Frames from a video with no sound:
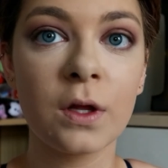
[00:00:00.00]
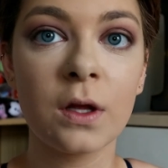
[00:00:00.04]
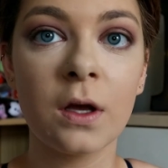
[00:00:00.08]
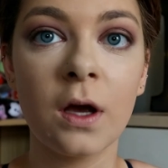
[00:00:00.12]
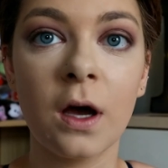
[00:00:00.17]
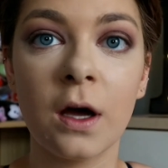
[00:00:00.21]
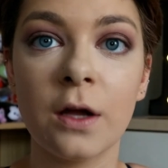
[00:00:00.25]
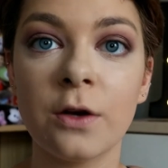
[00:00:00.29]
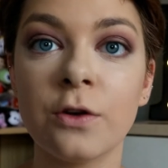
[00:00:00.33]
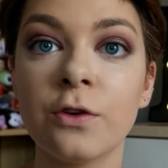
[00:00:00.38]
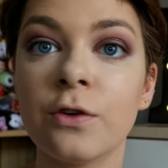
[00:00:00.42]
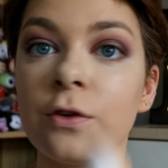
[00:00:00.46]

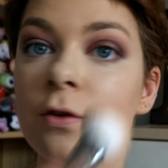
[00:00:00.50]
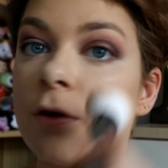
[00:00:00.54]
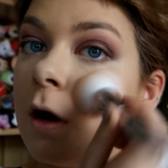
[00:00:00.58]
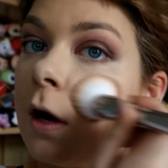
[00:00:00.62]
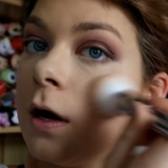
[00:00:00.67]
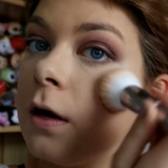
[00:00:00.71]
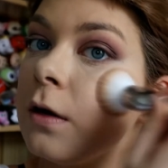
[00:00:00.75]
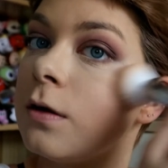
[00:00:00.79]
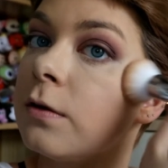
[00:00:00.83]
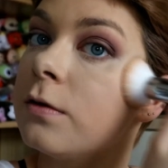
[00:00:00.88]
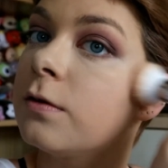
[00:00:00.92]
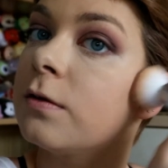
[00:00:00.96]
under
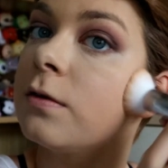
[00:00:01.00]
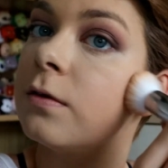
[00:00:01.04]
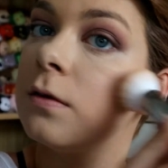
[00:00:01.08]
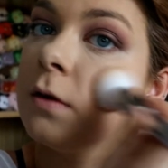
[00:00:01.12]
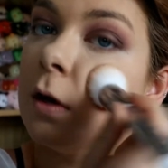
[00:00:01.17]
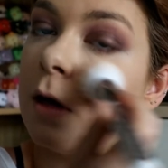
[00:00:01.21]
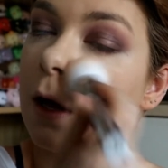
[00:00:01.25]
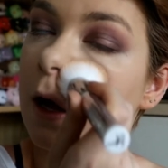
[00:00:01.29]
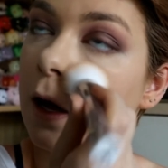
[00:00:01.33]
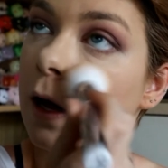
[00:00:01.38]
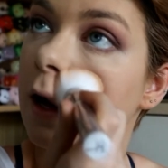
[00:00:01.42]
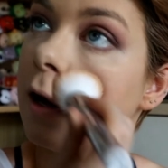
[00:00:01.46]
eyes
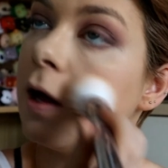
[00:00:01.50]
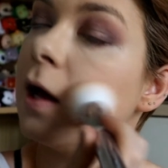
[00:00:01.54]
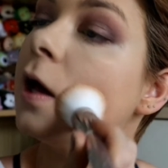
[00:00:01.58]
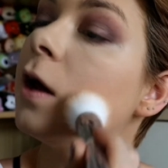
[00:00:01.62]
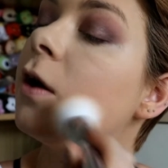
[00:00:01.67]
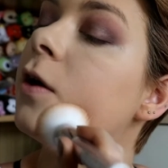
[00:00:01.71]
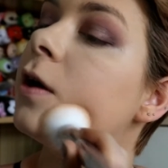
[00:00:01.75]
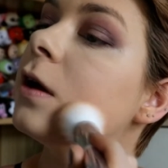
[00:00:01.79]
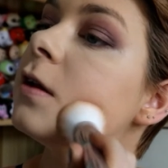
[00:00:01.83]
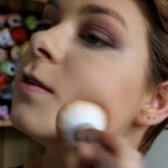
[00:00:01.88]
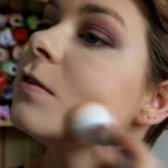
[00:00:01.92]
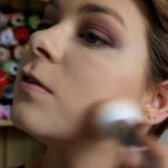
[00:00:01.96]
uh,
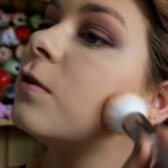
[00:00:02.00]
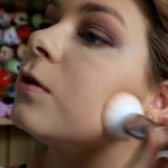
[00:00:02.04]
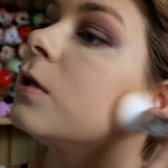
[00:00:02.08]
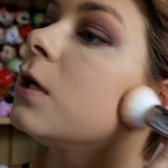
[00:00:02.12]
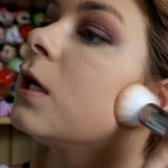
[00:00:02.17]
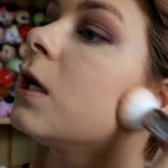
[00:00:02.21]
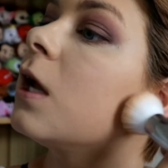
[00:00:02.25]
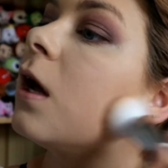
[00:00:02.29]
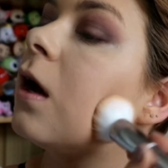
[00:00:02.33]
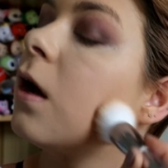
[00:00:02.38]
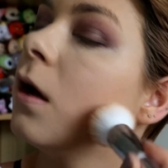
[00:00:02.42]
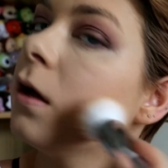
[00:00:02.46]
area till
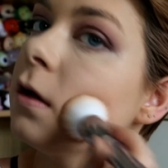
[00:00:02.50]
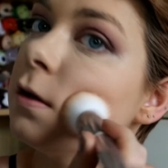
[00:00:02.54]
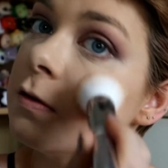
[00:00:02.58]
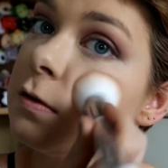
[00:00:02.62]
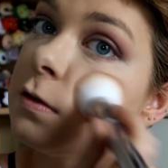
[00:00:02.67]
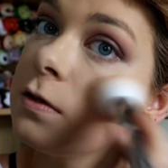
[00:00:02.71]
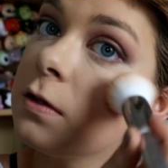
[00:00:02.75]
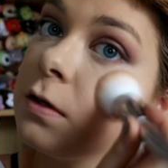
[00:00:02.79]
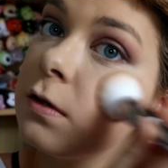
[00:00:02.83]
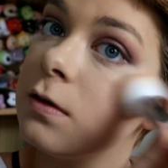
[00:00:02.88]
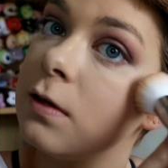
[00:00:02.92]
last